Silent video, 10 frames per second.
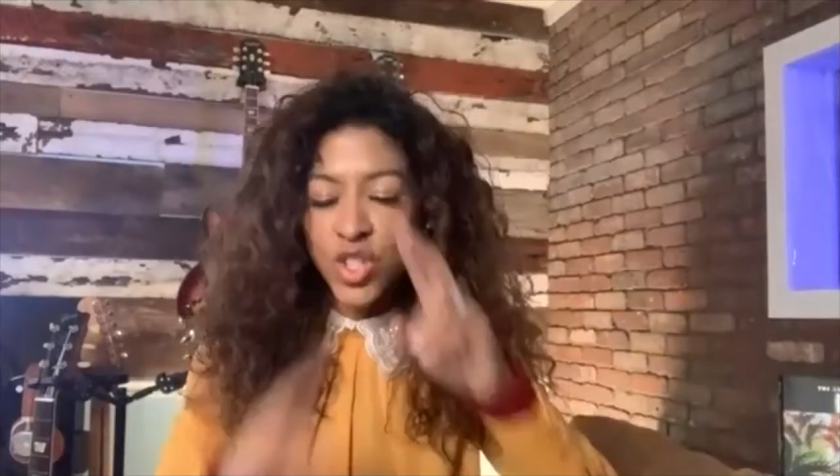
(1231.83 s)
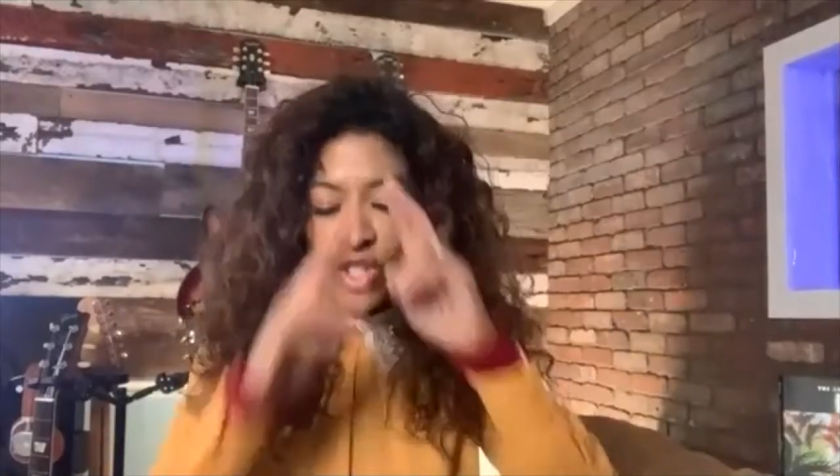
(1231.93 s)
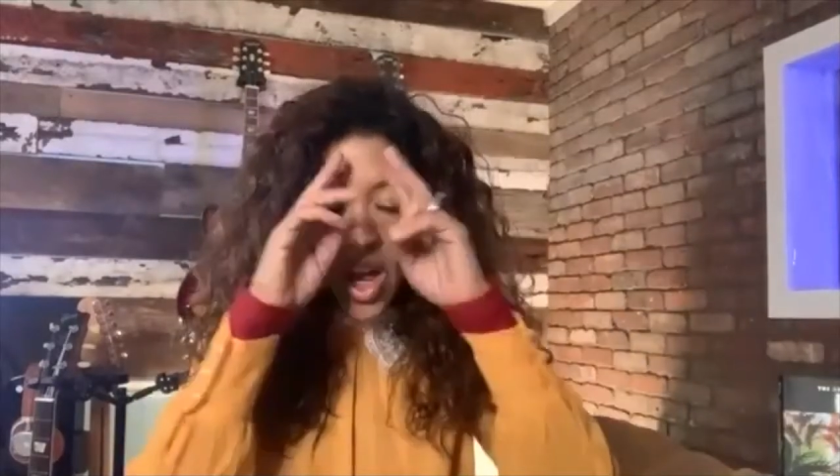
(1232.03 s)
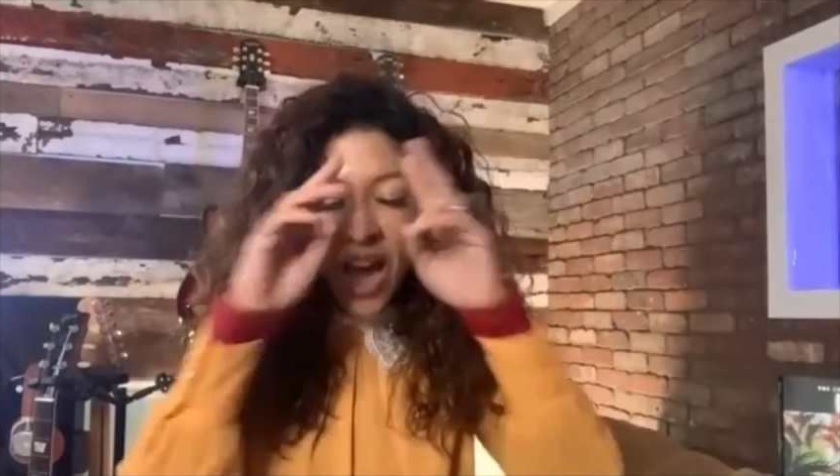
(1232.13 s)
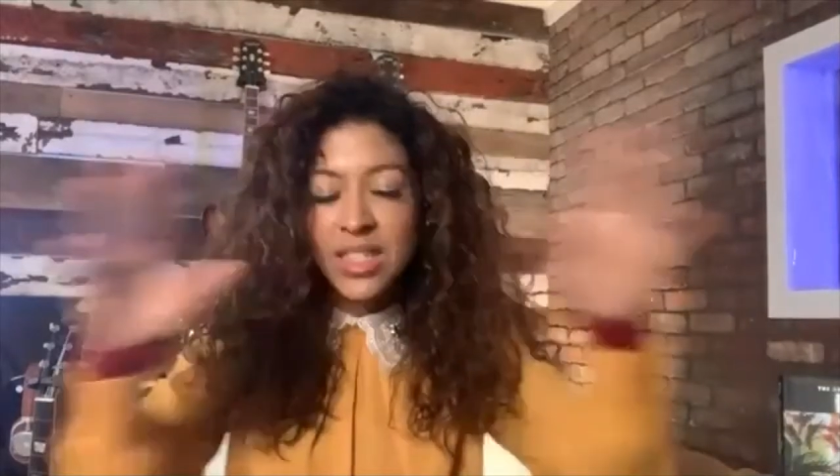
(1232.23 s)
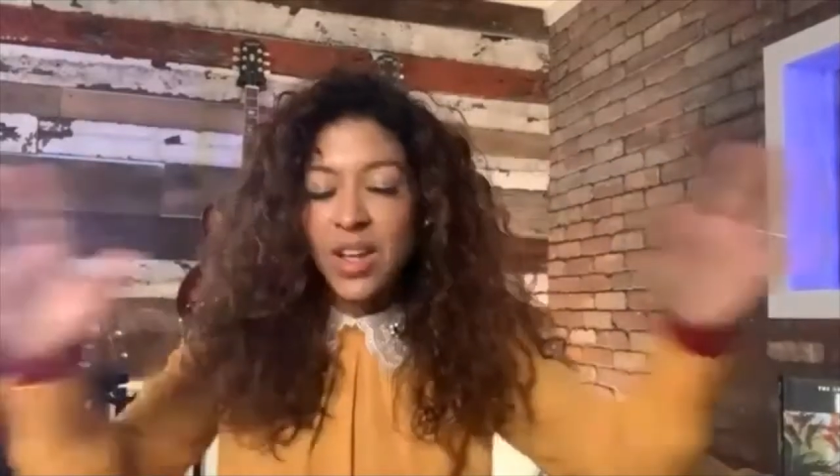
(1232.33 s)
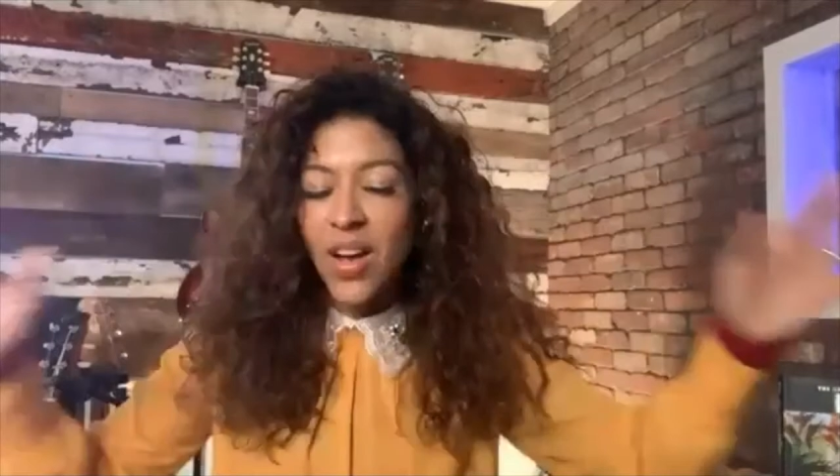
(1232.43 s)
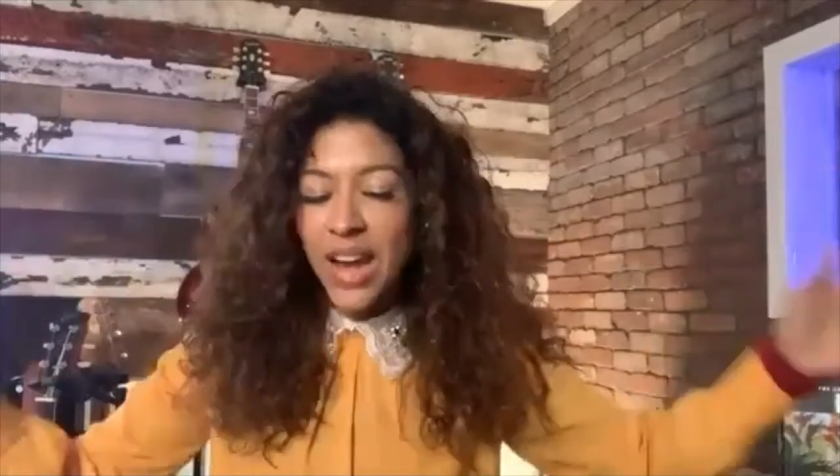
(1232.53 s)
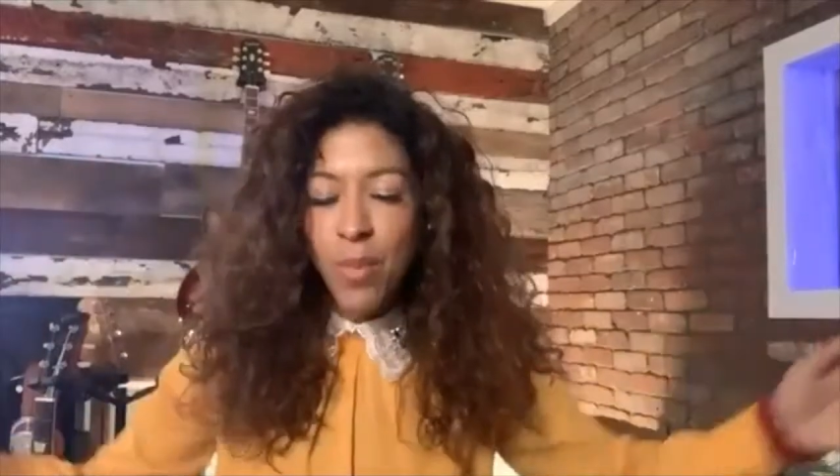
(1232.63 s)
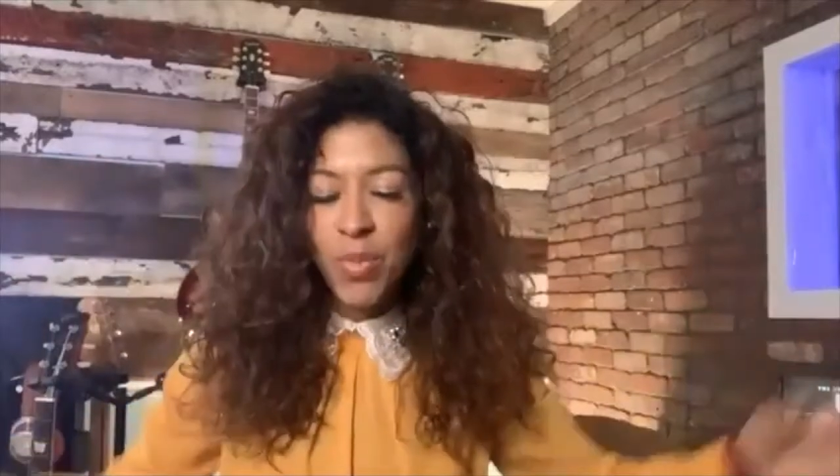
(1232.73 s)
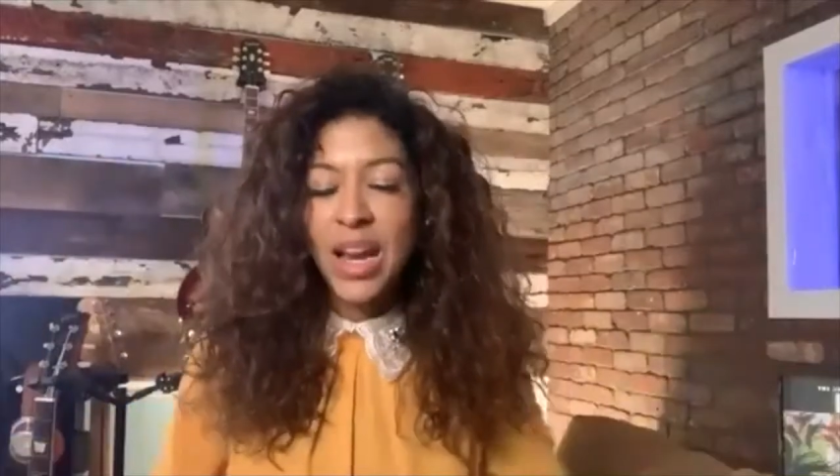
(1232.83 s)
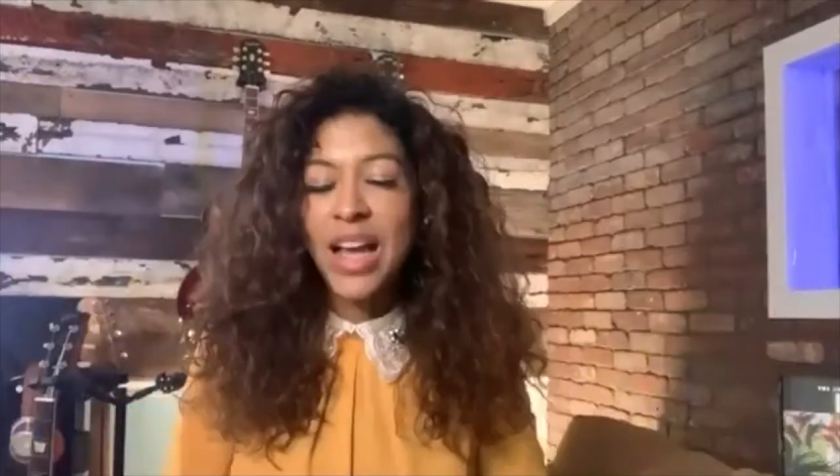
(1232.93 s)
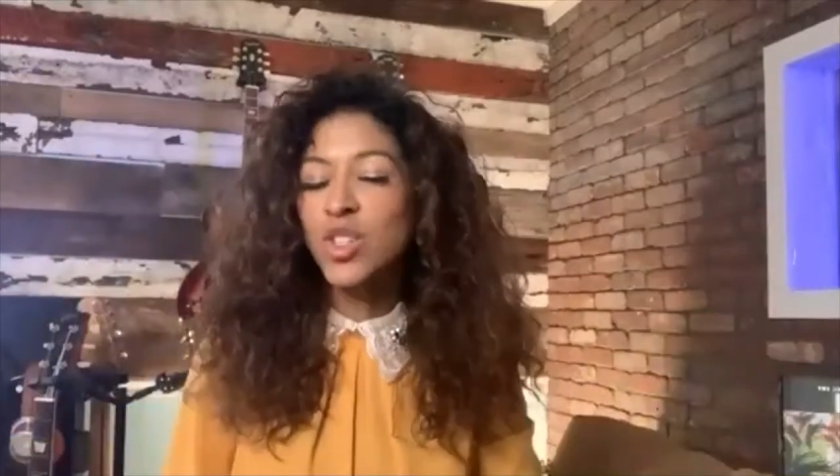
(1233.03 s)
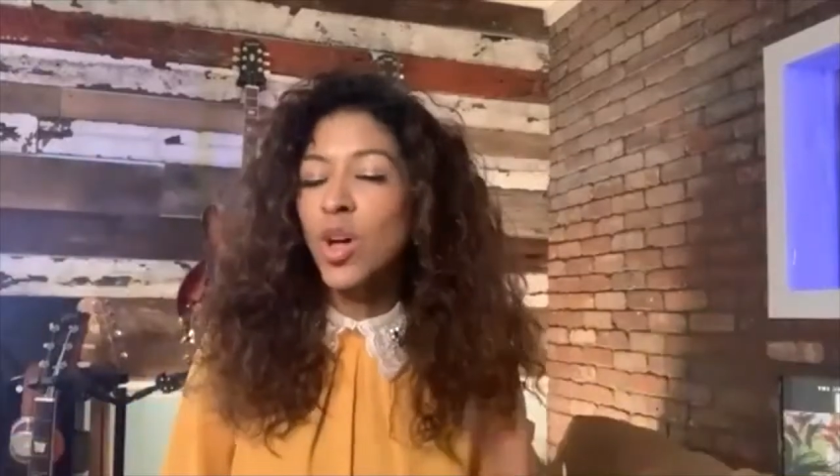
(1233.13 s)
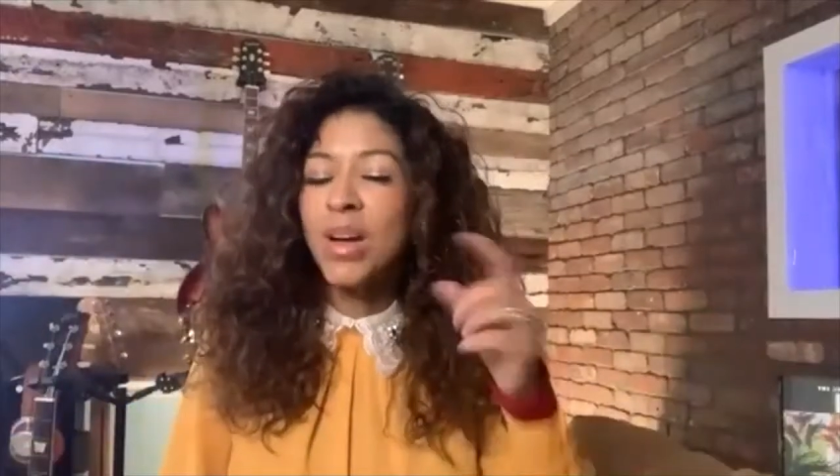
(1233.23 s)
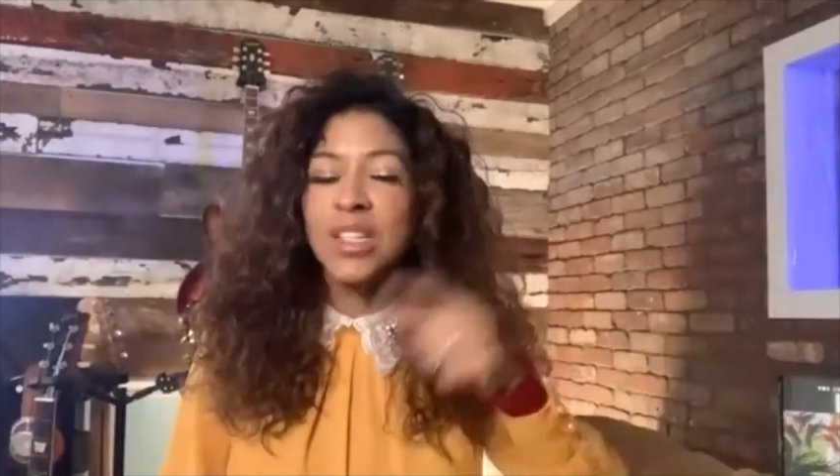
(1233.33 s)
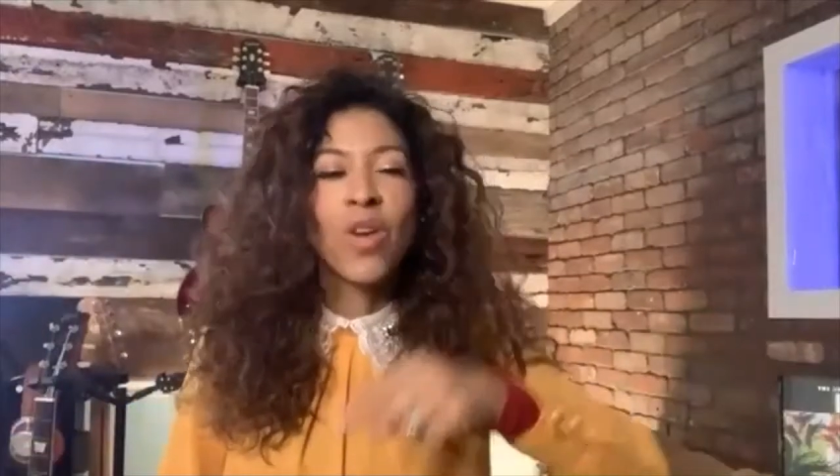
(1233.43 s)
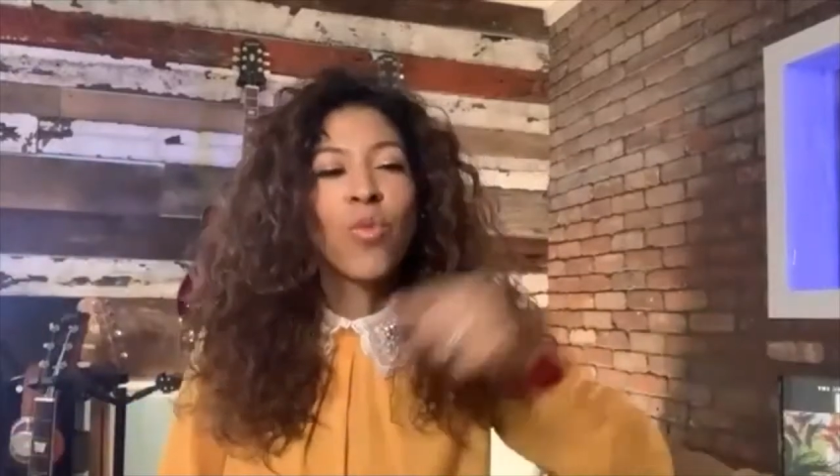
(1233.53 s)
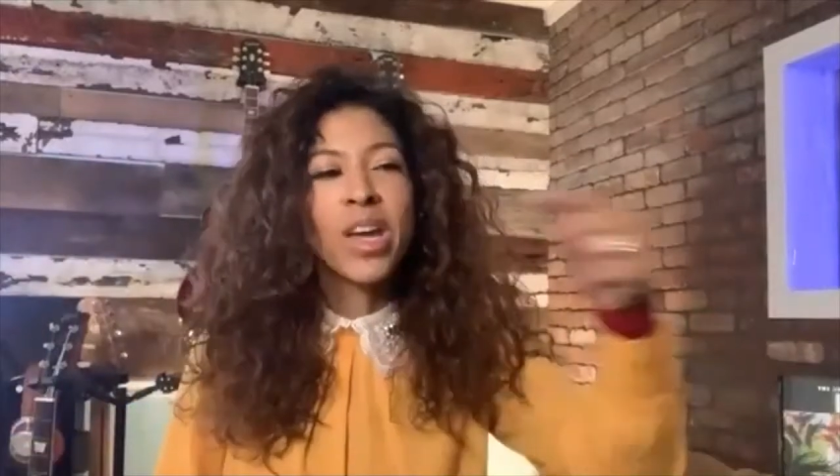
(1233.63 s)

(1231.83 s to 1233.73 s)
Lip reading: I saw it happen. I saw myself